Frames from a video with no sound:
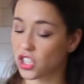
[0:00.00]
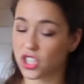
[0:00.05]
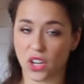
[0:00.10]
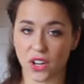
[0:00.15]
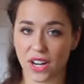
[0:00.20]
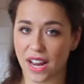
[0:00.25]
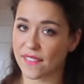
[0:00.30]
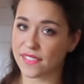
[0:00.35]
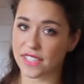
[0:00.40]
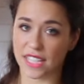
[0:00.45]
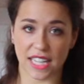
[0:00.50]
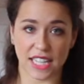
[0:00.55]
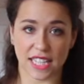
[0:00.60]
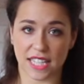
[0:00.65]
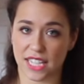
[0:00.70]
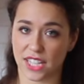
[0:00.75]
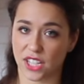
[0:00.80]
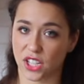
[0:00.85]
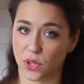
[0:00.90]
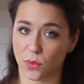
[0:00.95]
don't have to
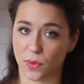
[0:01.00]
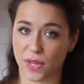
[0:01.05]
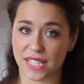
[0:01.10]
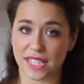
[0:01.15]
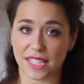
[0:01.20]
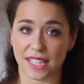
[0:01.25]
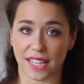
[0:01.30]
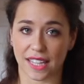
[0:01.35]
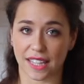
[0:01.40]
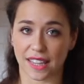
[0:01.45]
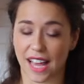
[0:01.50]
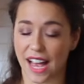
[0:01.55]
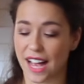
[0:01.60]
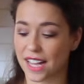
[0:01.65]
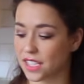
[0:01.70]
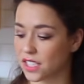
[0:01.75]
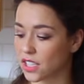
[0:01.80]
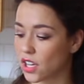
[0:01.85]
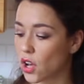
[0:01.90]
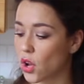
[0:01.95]
continue whisking
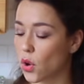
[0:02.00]
that.